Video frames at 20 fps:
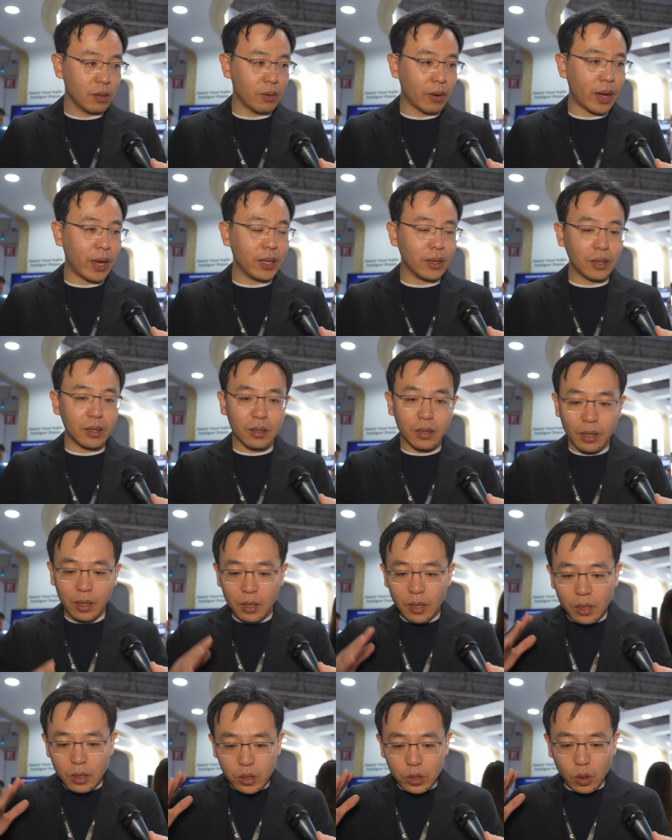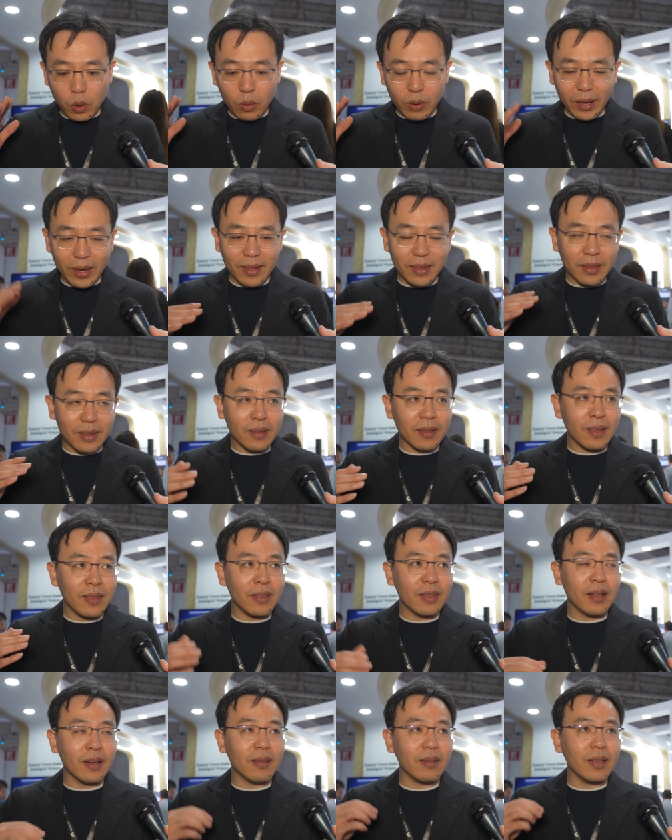right so in
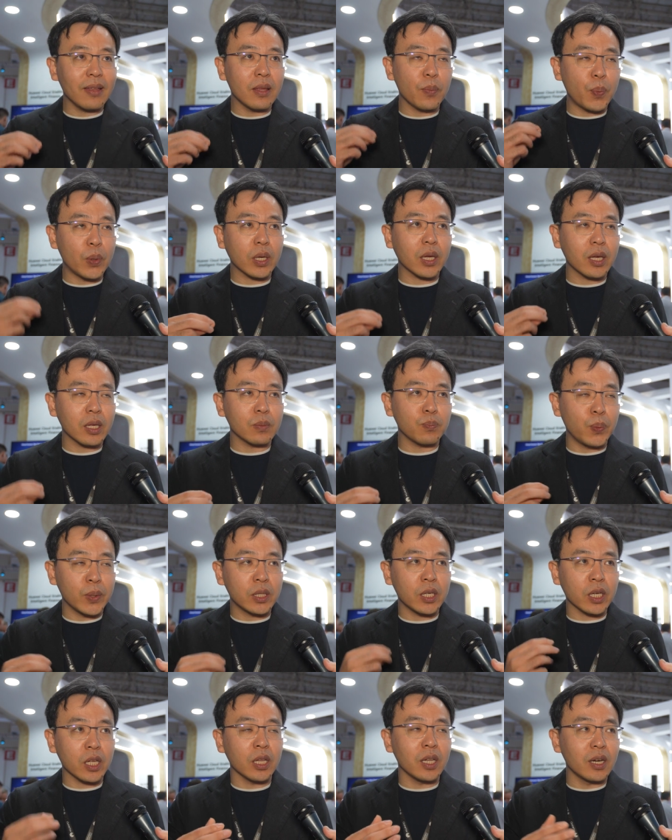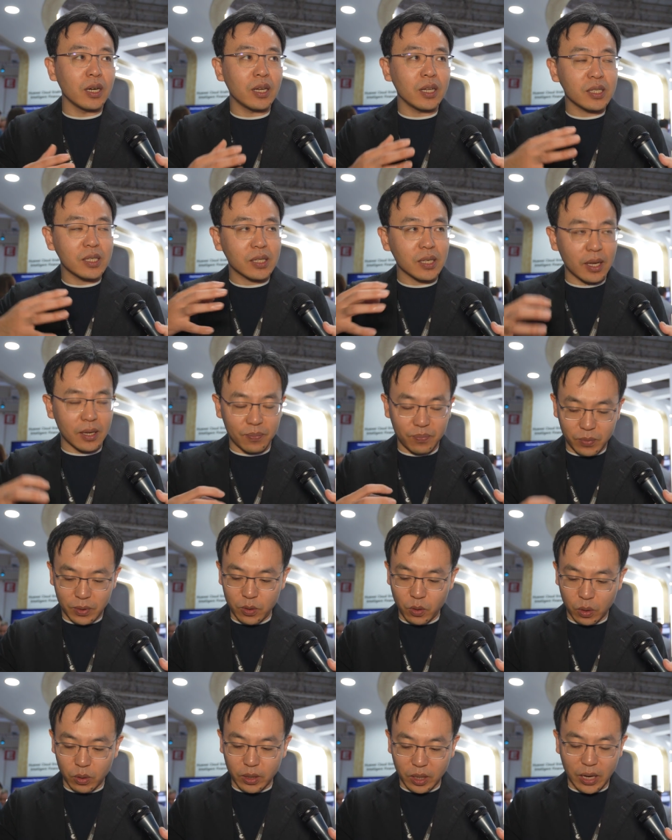in the in the particular this uh,
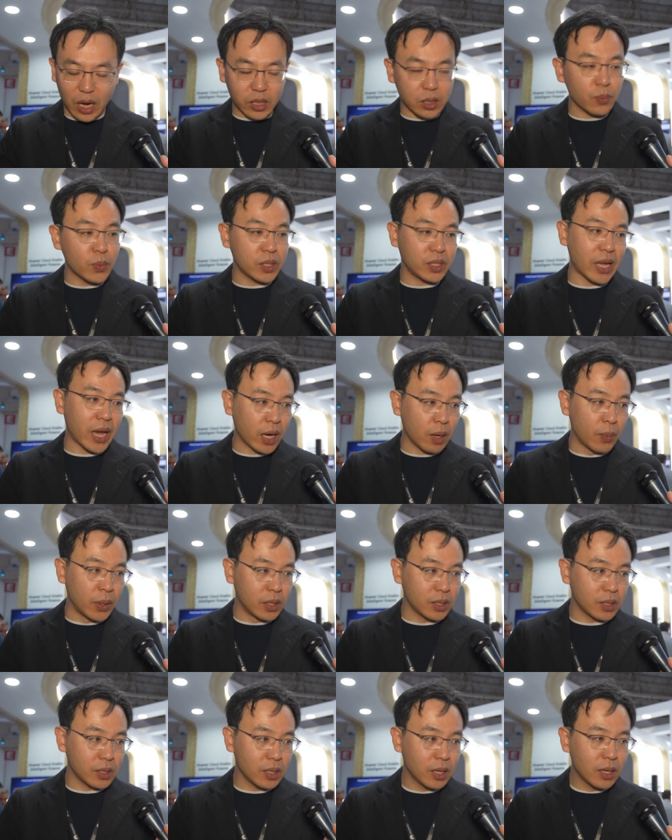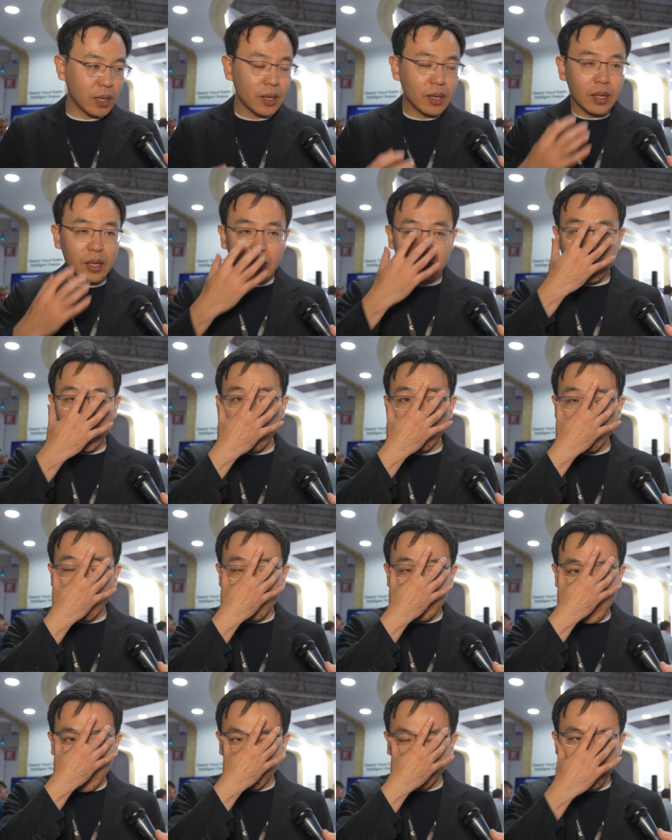you know the customer segments
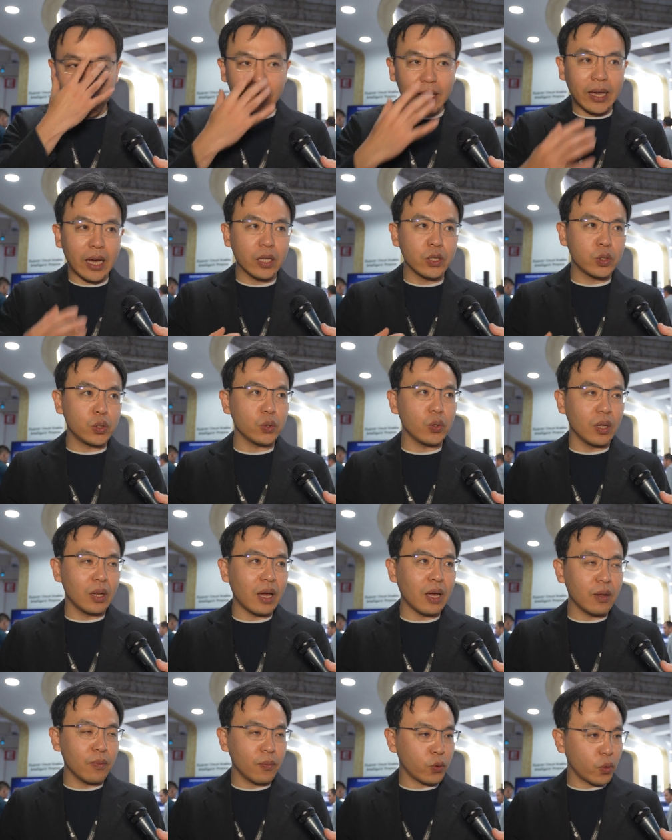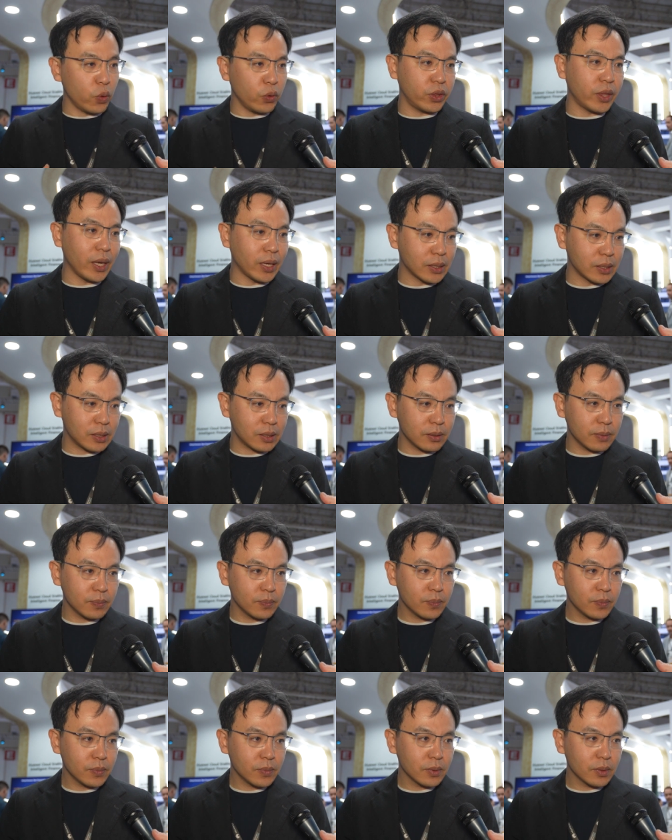telco definitely can do a lot of good things
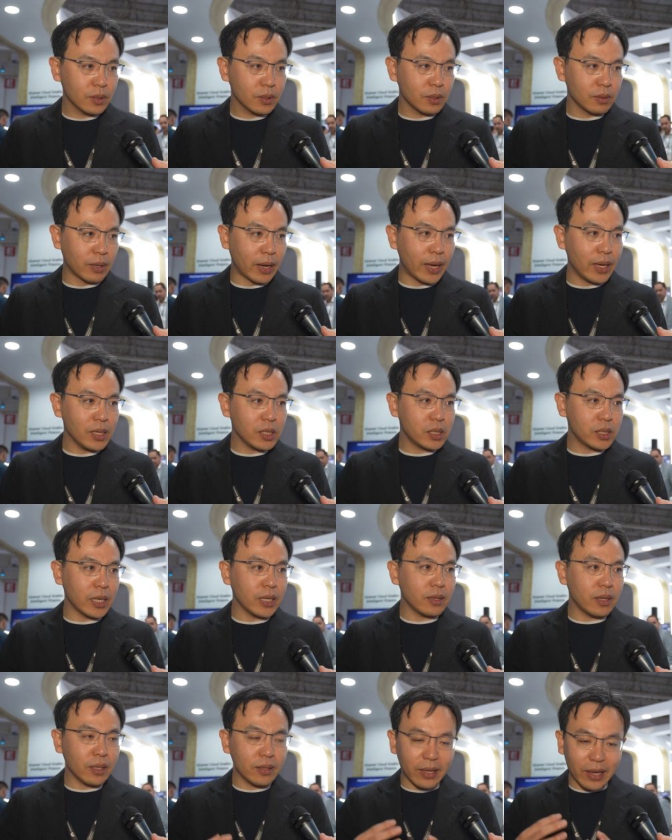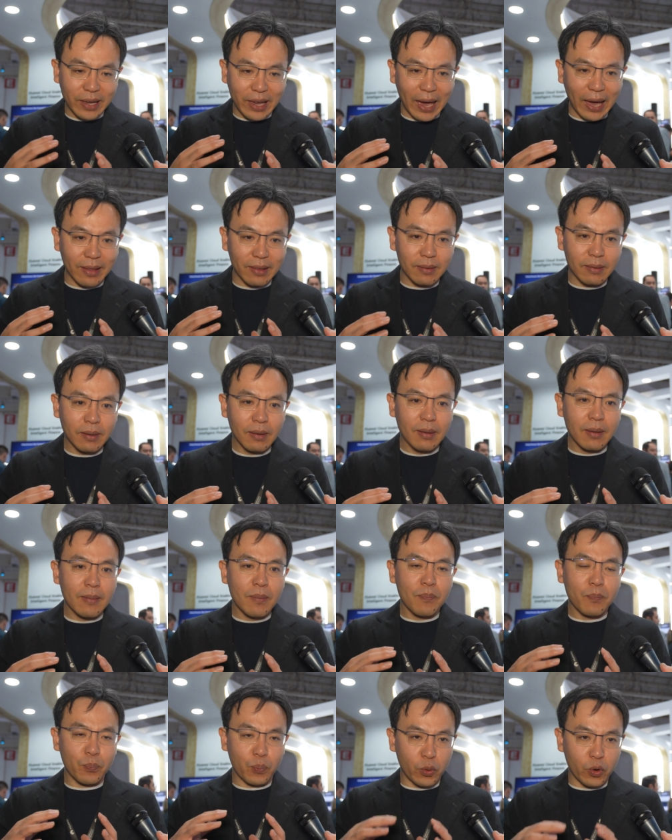right See, they can
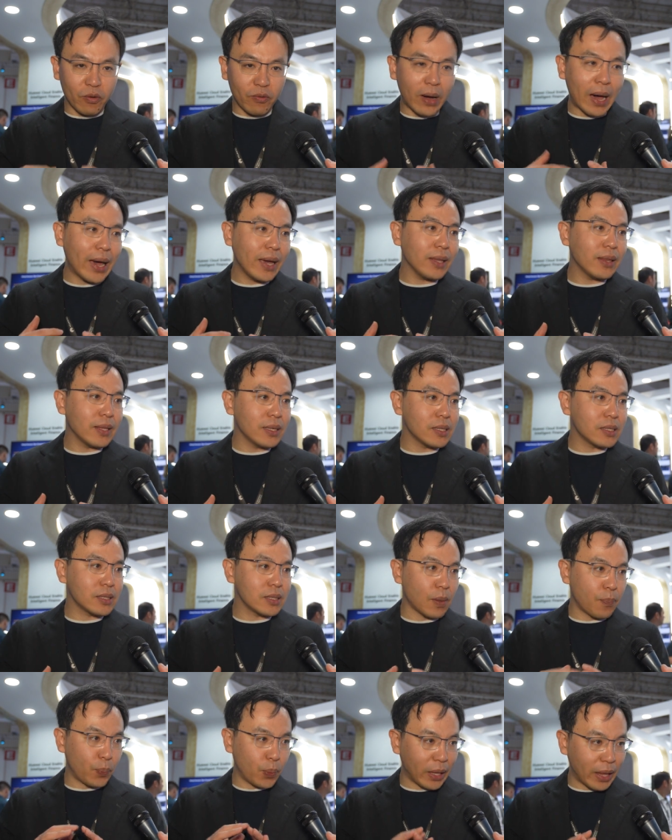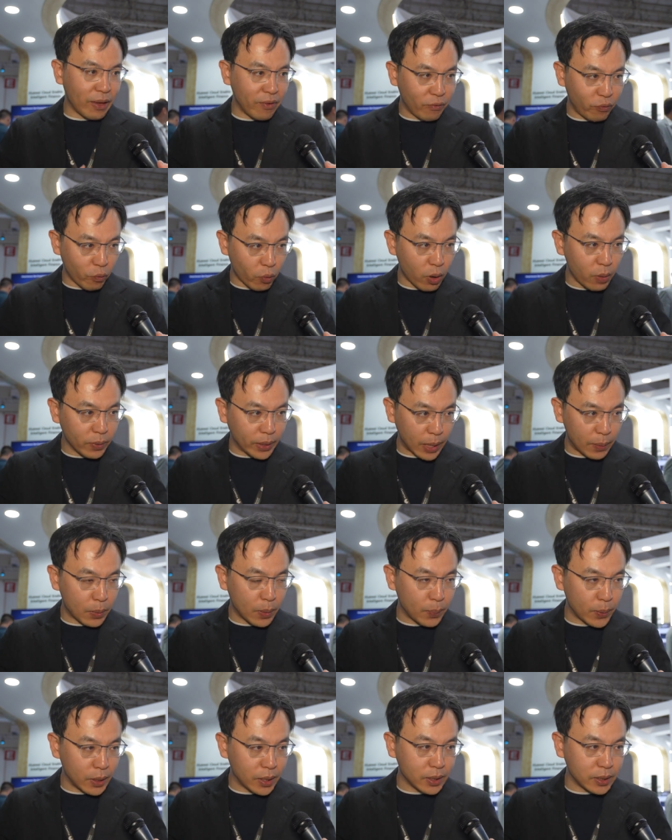provide this uh, platform
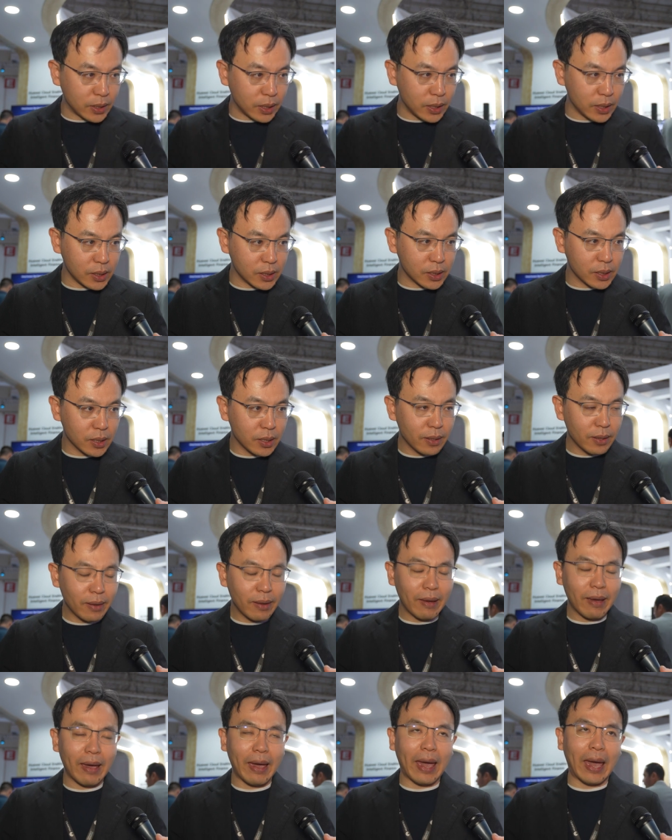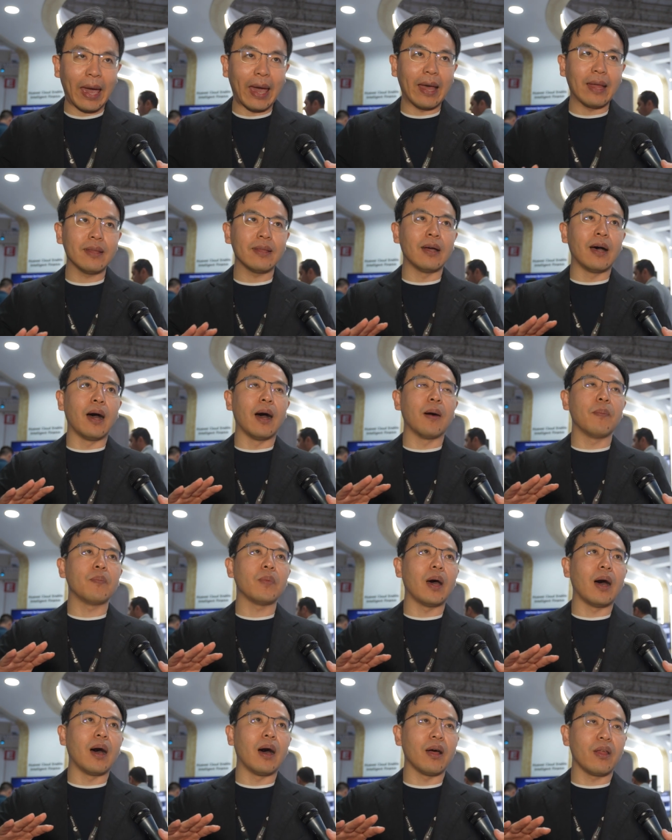capabilities and um,
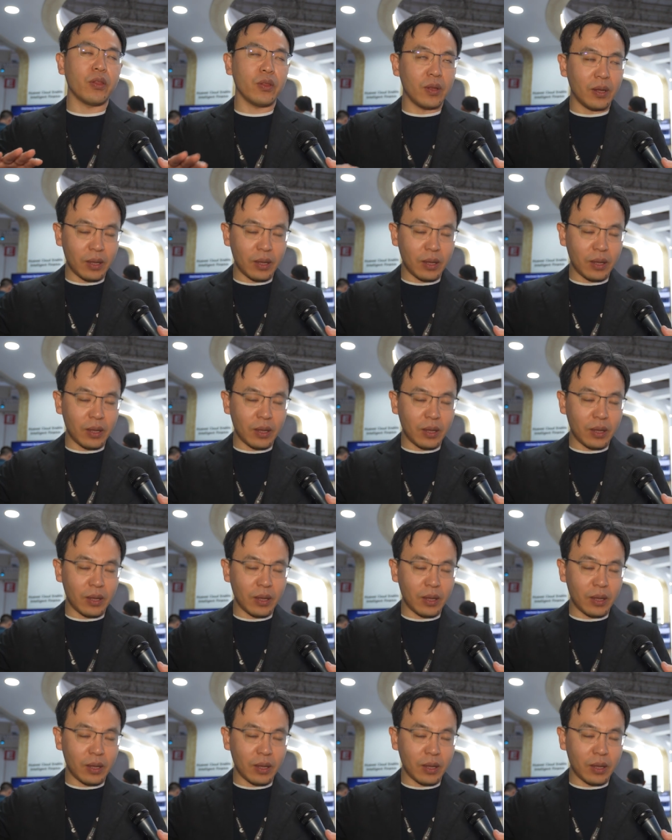uh,